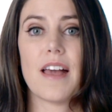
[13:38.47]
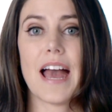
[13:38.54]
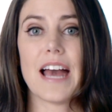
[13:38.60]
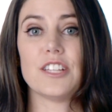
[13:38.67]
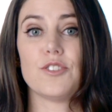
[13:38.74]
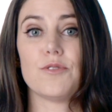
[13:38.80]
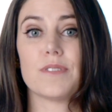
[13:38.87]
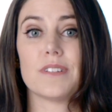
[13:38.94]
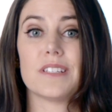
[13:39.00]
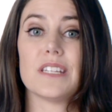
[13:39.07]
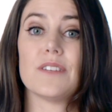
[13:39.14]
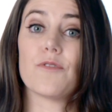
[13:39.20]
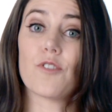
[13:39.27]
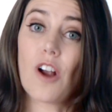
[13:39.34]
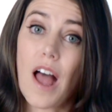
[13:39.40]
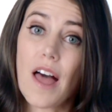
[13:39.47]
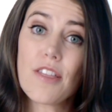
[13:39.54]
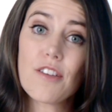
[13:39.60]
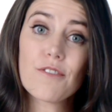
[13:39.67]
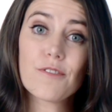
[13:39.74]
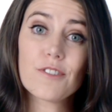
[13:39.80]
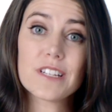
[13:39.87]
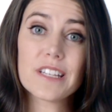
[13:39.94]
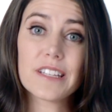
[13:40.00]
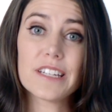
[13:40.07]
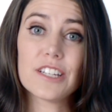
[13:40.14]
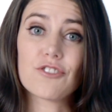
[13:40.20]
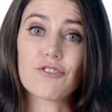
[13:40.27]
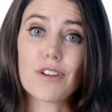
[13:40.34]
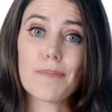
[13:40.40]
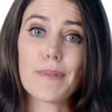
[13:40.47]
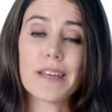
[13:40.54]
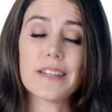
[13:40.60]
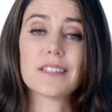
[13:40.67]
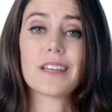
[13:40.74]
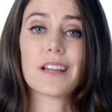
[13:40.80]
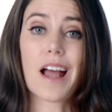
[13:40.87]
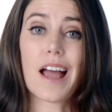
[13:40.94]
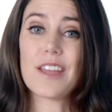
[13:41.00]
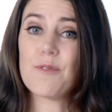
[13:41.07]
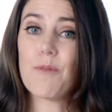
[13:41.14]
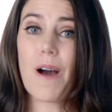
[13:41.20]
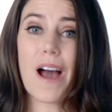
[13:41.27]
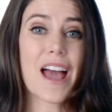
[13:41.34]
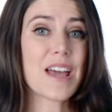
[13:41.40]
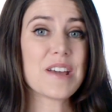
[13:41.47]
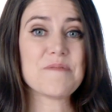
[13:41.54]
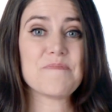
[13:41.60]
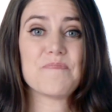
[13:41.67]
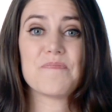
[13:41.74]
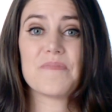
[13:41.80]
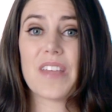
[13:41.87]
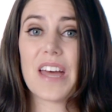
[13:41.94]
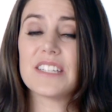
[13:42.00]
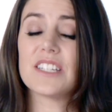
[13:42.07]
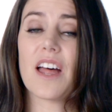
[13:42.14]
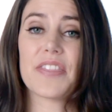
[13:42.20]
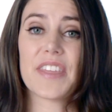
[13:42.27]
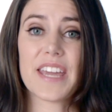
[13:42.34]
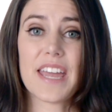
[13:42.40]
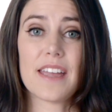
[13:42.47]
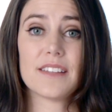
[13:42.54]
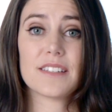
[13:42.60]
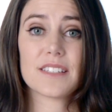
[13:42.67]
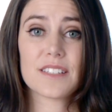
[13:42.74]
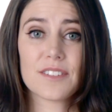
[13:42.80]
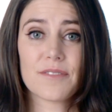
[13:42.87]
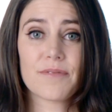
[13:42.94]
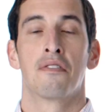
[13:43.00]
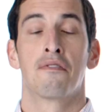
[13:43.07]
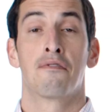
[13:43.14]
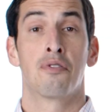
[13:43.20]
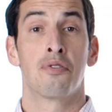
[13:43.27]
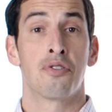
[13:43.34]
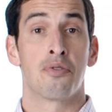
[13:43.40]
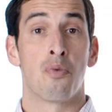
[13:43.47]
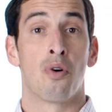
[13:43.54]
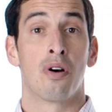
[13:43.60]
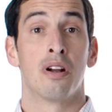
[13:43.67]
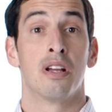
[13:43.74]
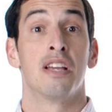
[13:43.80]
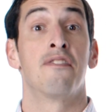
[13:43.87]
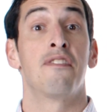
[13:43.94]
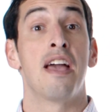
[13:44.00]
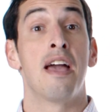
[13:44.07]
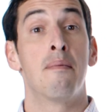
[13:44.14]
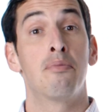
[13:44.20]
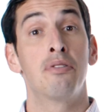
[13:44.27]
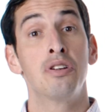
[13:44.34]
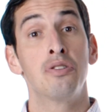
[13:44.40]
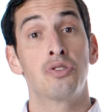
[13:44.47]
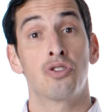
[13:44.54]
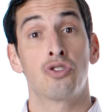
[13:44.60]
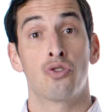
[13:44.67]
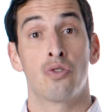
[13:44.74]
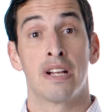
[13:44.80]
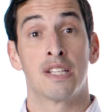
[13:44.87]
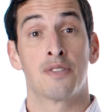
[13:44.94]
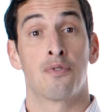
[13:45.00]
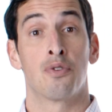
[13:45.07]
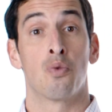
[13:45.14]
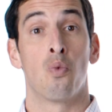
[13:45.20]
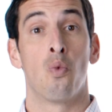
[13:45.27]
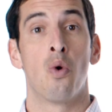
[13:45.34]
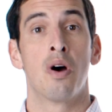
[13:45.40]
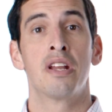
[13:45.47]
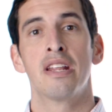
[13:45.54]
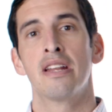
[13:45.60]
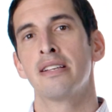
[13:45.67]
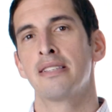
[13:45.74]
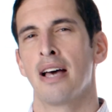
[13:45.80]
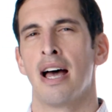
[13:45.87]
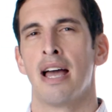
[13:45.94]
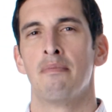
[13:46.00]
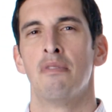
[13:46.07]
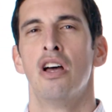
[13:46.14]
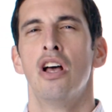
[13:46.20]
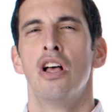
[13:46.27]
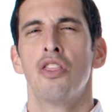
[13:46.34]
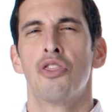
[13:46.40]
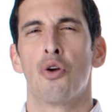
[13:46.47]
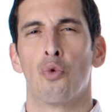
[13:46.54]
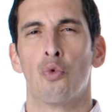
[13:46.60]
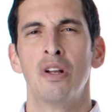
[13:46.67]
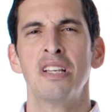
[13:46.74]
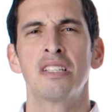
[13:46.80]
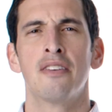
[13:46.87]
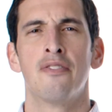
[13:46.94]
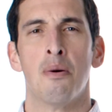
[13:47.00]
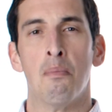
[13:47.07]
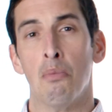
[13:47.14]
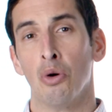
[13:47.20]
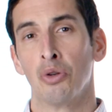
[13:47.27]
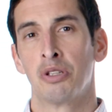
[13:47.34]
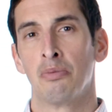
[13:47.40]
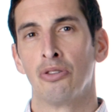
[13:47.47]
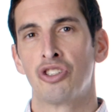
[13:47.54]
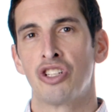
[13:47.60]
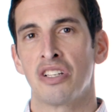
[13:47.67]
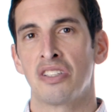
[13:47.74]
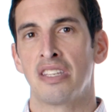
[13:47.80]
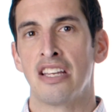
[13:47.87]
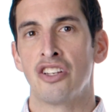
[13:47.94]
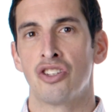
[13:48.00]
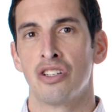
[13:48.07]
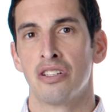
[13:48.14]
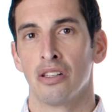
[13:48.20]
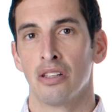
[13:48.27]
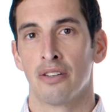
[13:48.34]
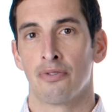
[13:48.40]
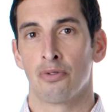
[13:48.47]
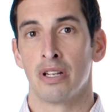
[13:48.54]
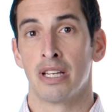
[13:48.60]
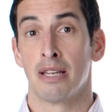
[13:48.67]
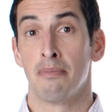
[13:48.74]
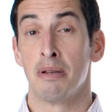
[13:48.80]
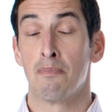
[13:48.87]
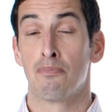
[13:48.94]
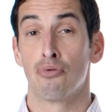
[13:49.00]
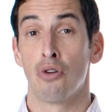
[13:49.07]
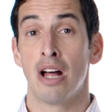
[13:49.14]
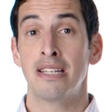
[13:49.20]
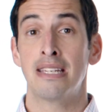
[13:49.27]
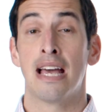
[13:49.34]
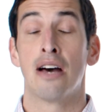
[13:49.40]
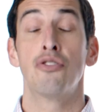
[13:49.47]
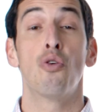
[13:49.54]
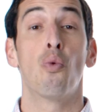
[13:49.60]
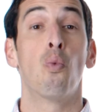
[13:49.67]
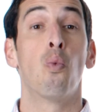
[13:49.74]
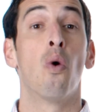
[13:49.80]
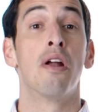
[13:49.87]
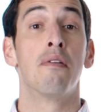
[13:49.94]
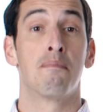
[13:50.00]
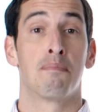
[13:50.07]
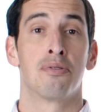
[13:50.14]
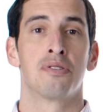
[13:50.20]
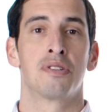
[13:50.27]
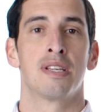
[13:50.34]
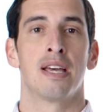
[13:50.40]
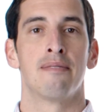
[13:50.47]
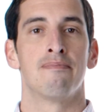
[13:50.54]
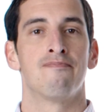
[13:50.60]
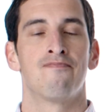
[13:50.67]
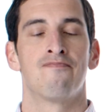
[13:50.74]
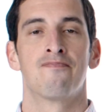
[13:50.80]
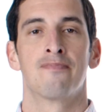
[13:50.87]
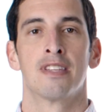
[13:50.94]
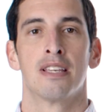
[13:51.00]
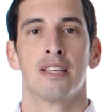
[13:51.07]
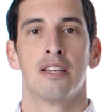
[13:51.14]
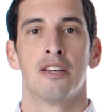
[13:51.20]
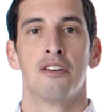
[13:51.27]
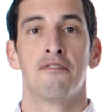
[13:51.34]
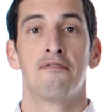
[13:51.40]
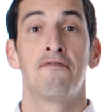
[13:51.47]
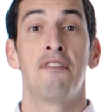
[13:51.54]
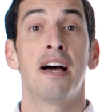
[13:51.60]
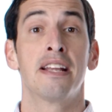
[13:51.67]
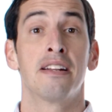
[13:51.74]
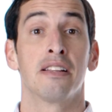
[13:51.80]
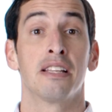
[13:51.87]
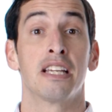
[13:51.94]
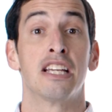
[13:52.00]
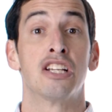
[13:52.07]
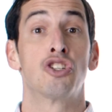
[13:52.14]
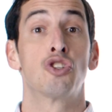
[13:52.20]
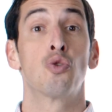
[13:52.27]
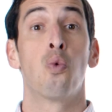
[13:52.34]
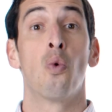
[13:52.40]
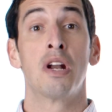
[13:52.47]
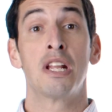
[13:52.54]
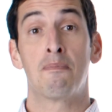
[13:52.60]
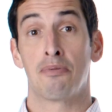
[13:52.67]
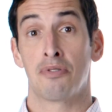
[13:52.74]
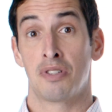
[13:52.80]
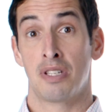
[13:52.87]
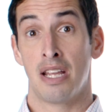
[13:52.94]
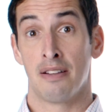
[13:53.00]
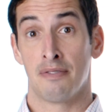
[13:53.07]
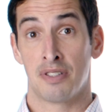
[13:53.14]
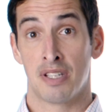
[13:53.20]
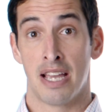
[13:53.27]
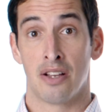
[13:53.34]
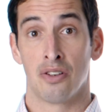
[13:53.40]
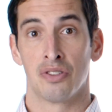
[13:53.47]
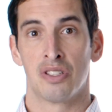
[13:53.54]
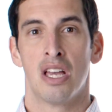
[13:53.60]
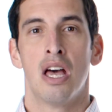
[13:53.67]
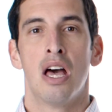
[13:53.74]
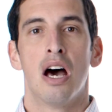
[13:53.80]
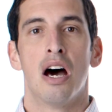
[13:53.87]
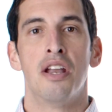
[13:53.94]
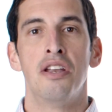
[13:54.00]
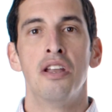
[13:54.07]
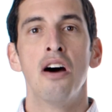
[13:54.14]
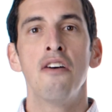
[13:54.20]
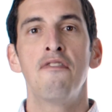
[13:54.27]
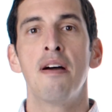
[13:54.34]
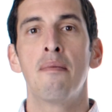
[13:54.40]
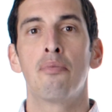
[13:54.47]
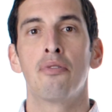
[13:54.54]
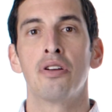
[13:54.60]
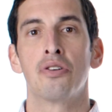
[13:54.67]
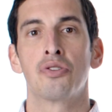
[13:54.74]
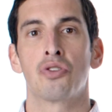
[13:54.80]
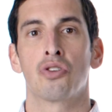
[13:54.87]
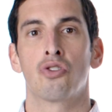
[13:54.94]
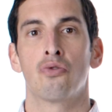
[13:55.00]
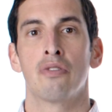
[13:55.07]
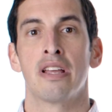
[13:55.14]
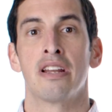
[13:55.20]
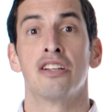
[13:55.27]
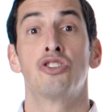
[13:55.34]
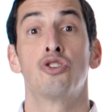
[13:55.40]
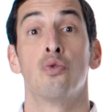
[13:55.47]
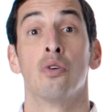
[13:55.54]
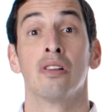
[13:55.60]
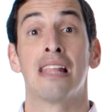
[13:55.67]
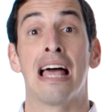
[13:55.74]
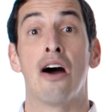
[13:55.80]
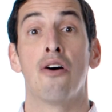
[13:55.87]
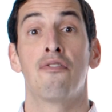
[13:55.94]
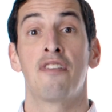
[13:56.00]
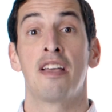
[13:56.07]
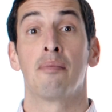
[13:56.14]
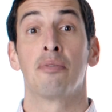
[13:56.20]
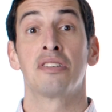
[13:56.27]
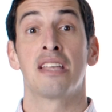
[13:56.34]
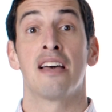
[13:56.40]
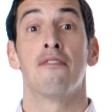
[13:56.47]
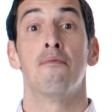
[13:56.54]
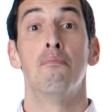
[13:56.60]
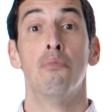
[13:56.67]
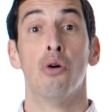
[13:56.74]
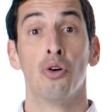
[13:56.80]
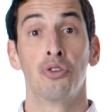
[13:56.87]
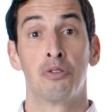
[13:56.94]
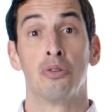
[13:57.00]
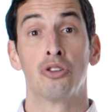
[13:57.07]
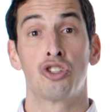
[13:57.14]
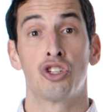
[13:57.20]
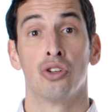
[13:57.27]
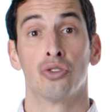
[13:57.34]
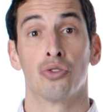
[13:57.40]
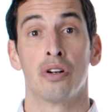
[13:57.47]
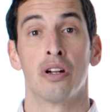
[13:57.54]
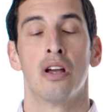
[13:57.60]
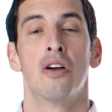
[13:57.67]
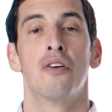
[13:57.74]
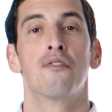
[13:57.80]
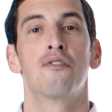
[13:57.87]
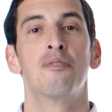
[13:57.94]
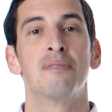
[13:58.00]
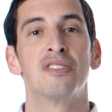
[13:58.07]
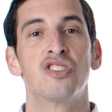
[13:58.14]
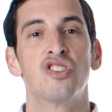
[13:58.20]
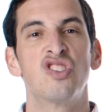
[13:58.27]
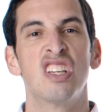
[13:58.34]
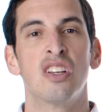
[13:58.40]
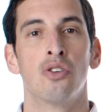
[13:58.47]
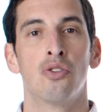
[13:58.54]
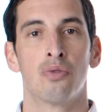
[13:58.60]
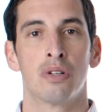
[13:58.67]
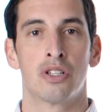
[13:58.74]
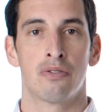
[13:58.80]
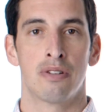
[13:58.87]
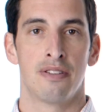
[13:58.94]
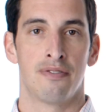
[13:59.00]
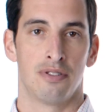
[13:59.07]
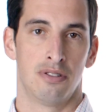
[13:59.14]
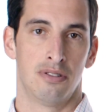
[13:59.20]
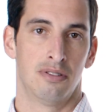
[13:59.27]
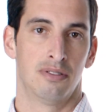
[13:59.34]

As you can see for other fertility treatments like IUI, that's not the case. Furthermore, if embryos are transferred one at a time, the risk of a multiple gestation delivery can be brought down to 1%. Finally, in 20% of cycles, enough embryos are created to allow families to have multiple children from a single retrieval.